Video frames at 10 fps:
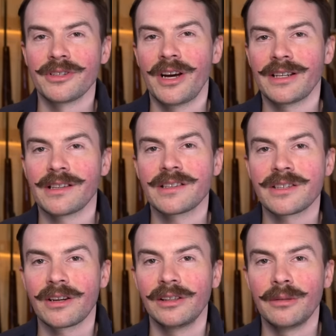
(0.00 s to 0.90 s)
not
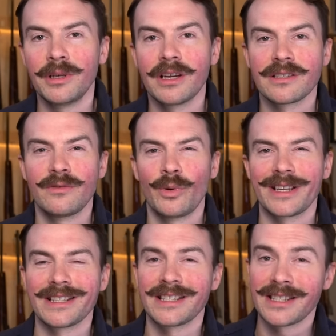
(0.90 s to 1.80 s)
necessarily because of what
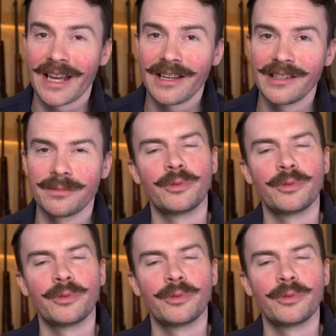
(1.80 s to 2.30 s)
it says,